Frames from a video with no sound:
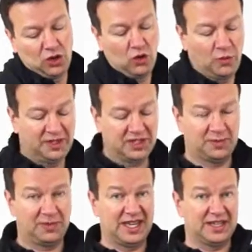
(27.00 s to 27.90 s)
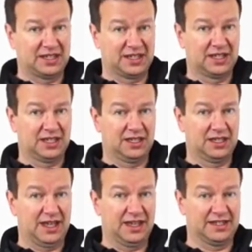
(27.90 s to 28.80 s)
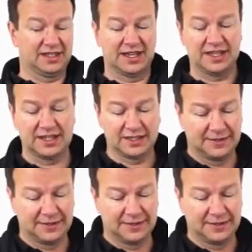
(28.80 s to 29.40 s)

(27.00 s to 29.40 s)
big open space inside